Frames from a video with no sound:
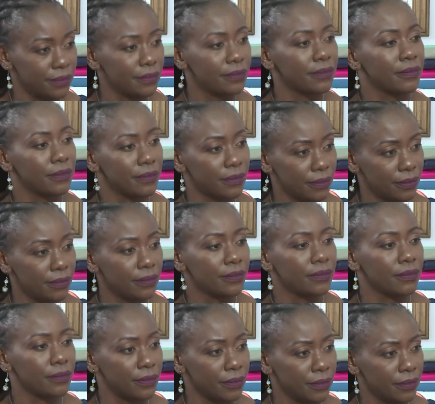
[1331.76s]
which
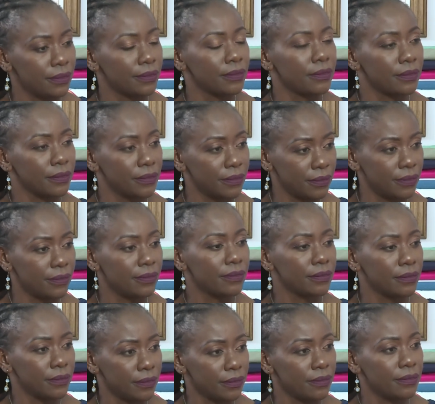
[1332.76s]
they use
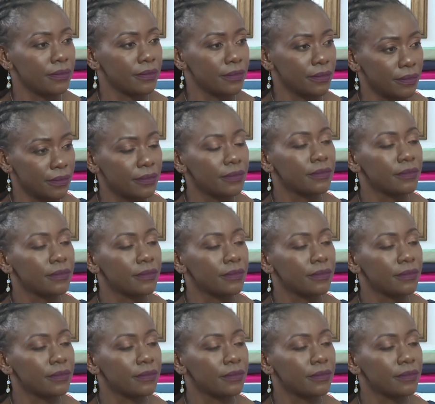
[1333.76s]
some certain